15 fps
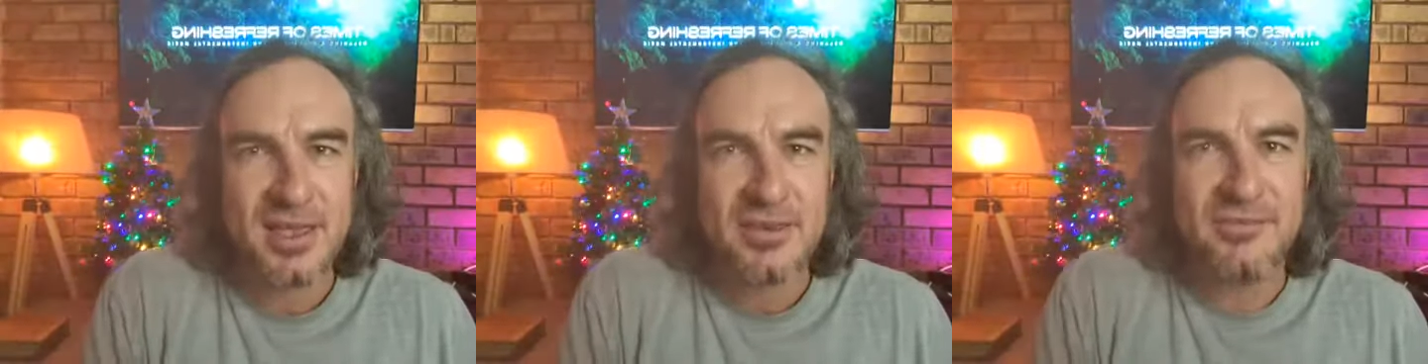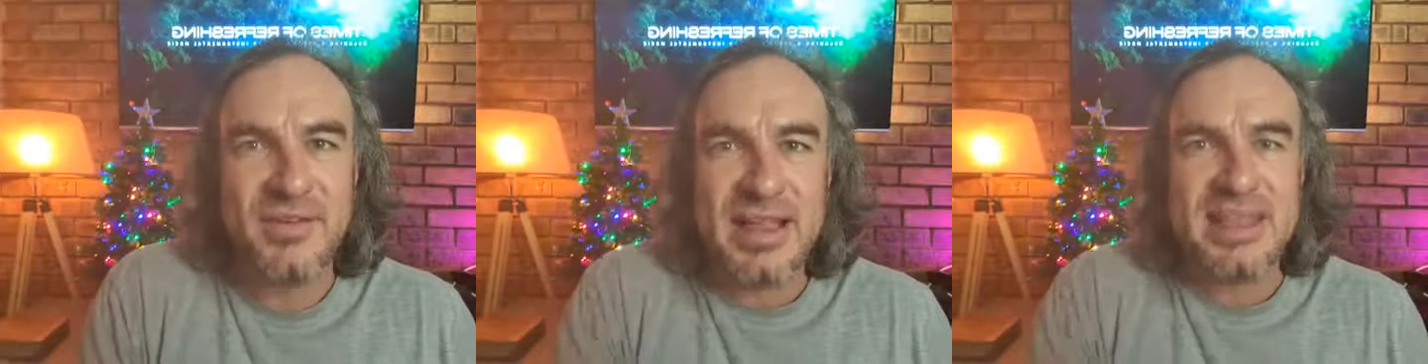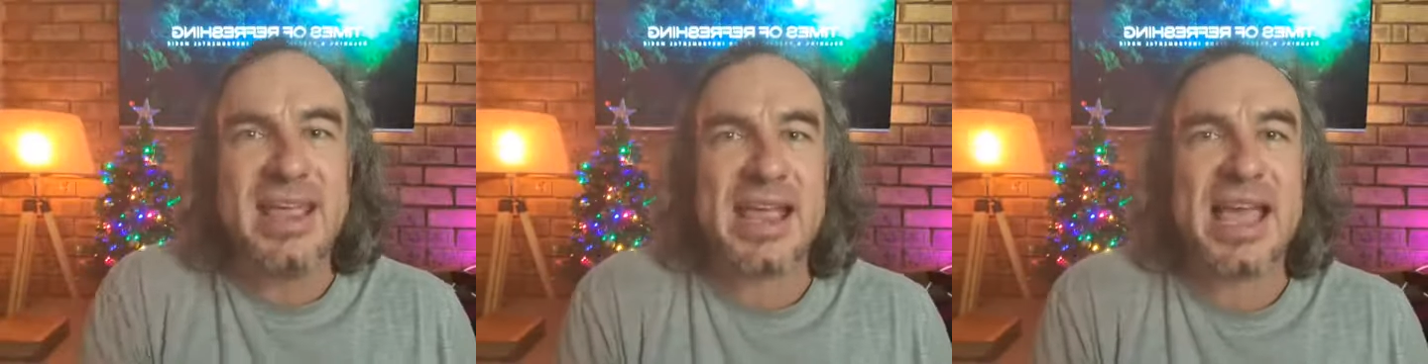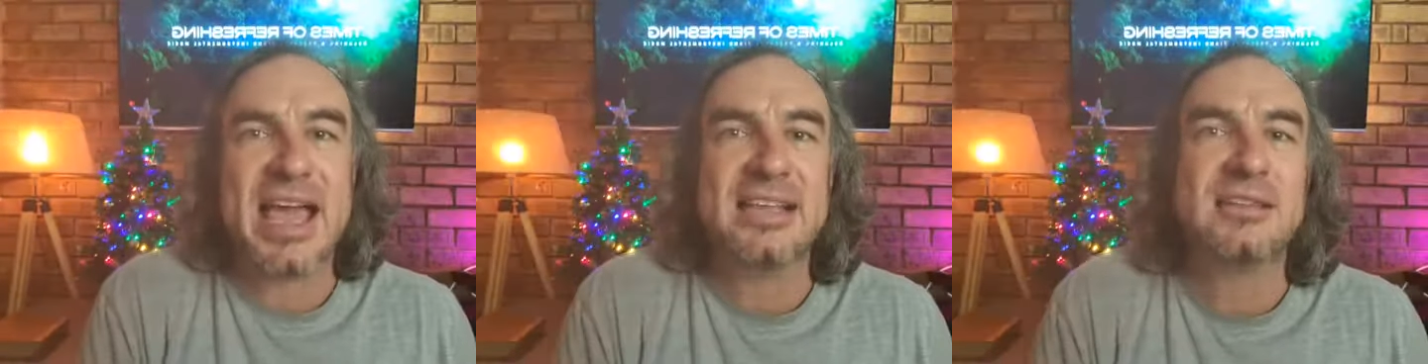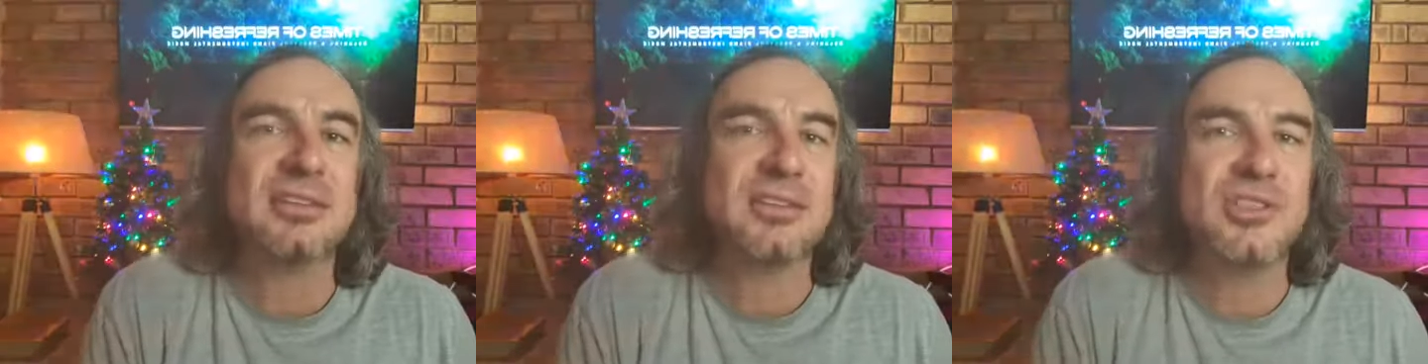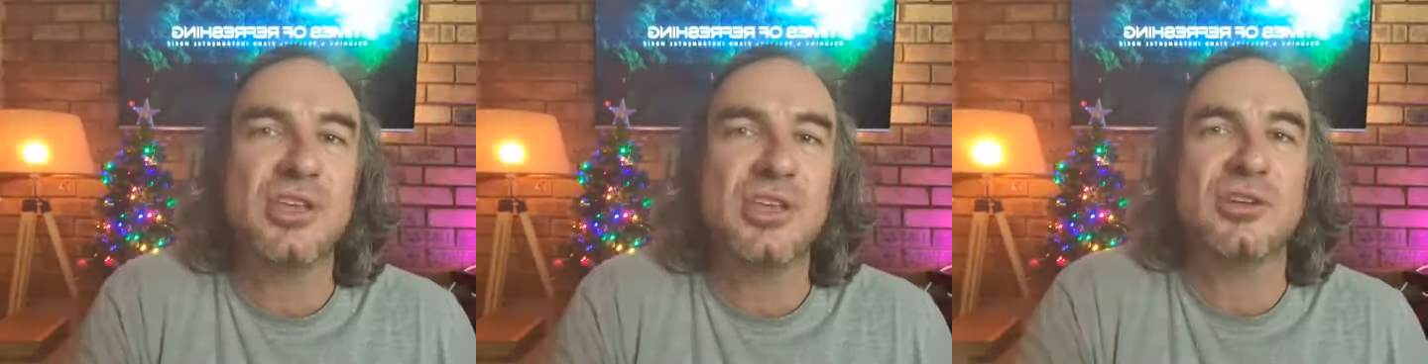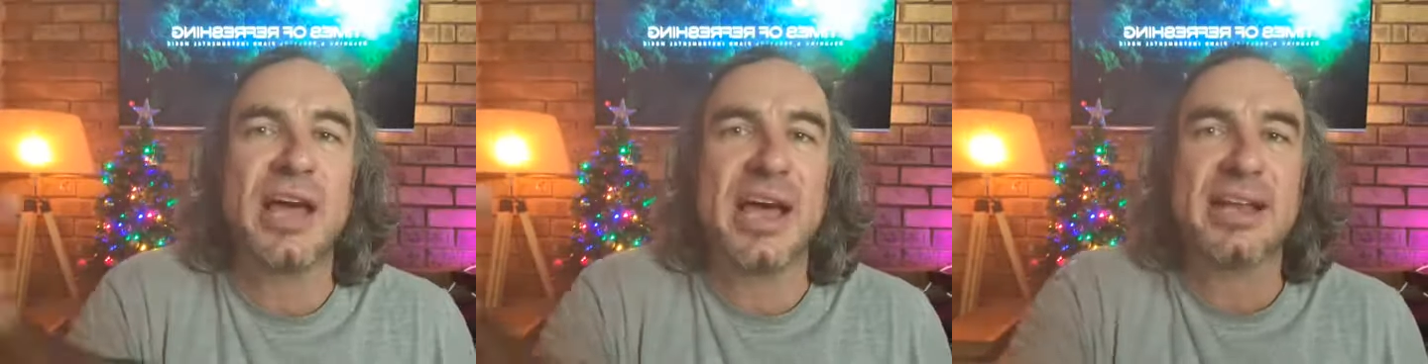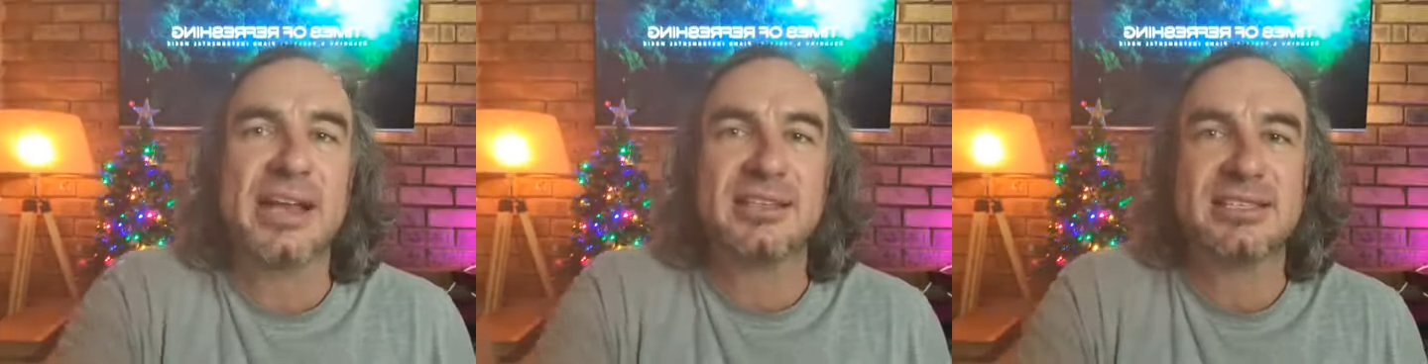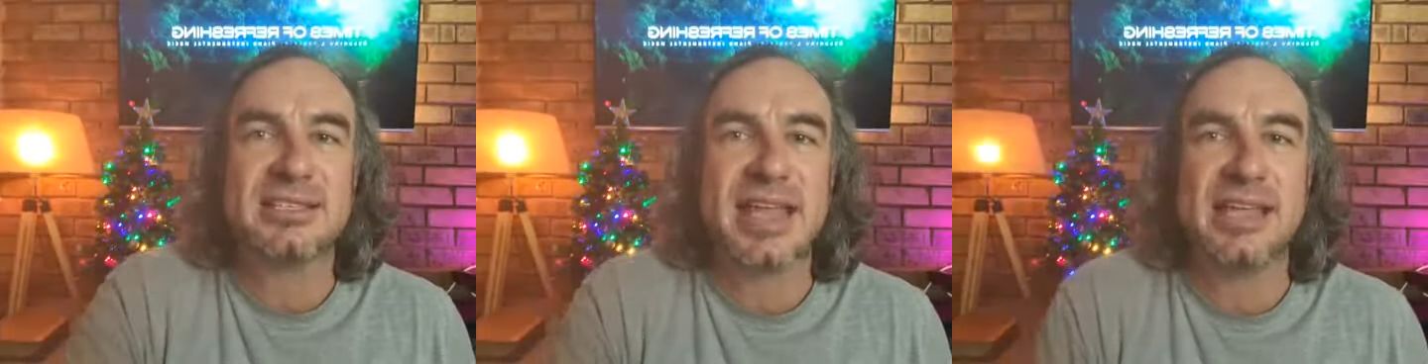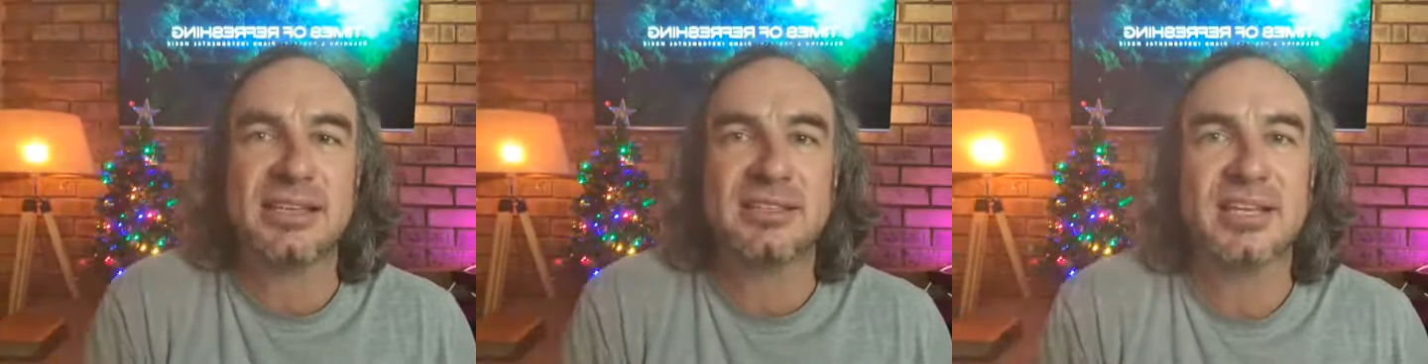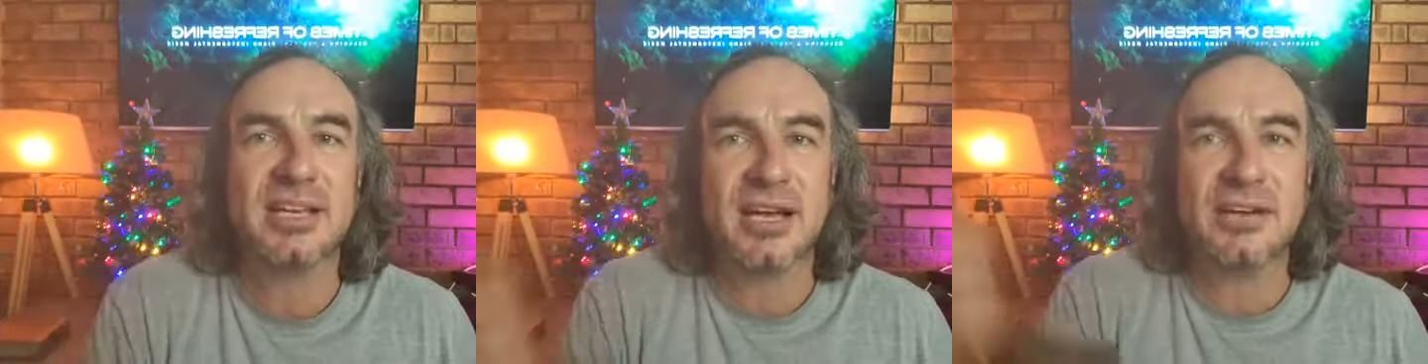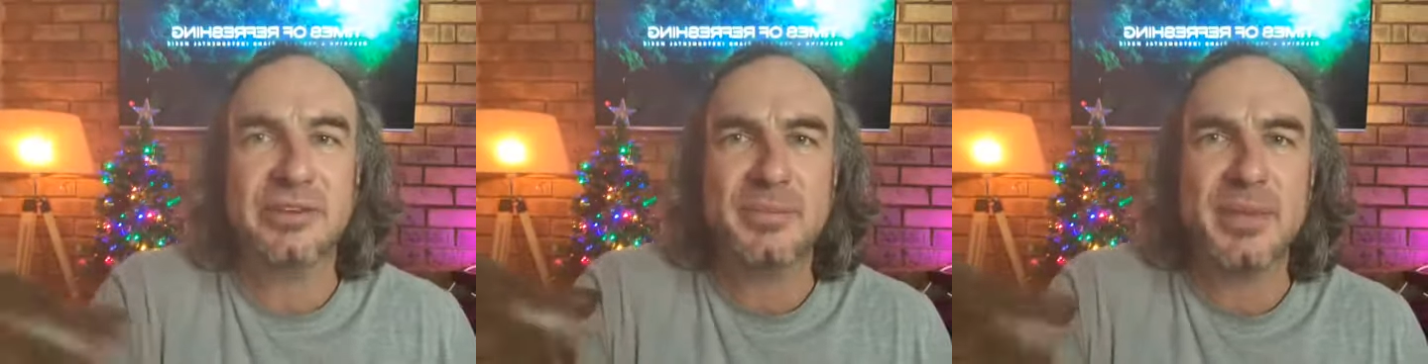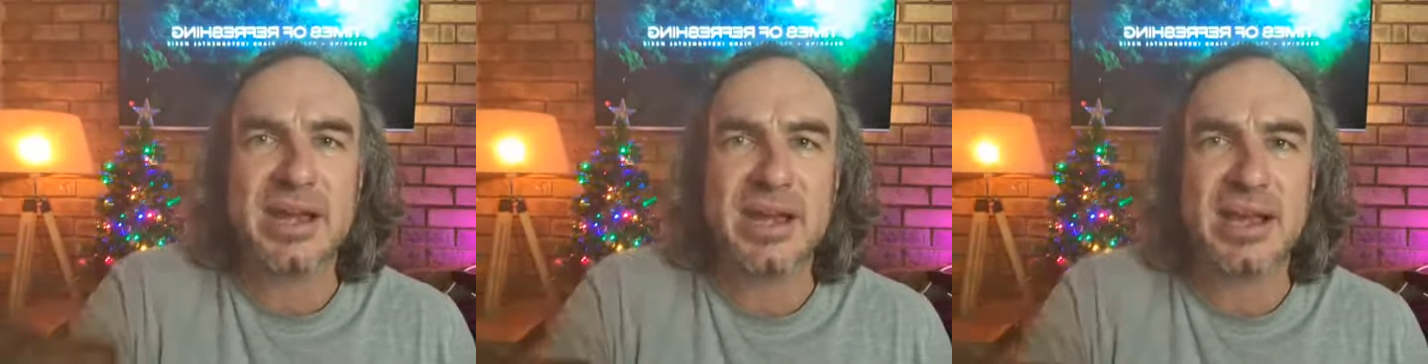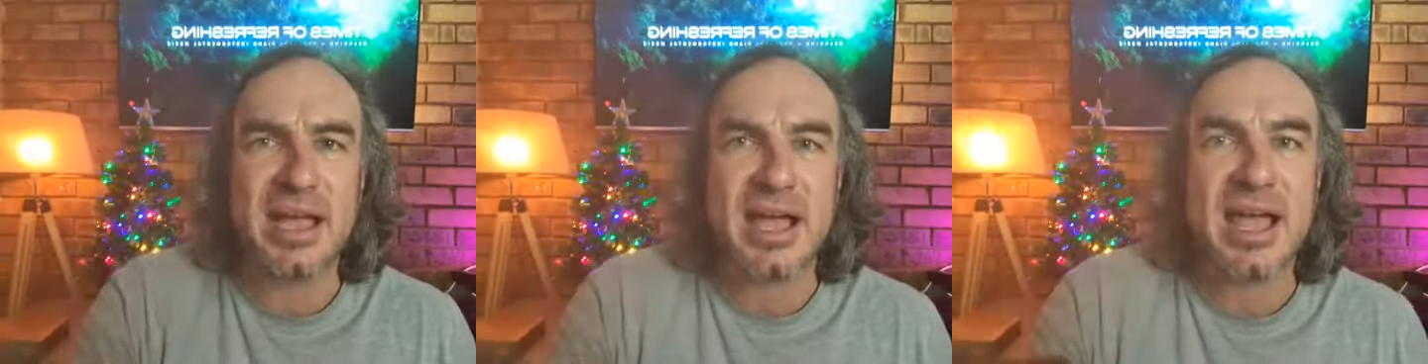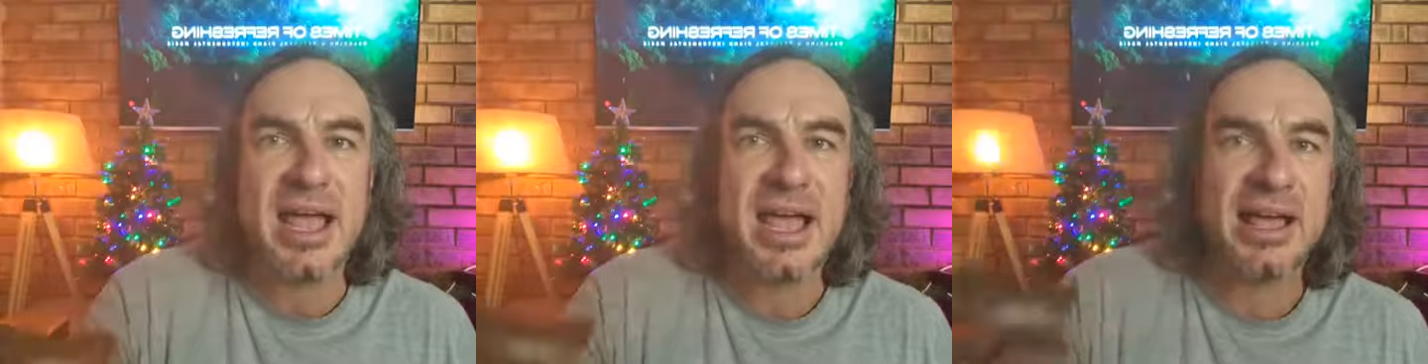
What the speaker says: Vindicate the United States of America.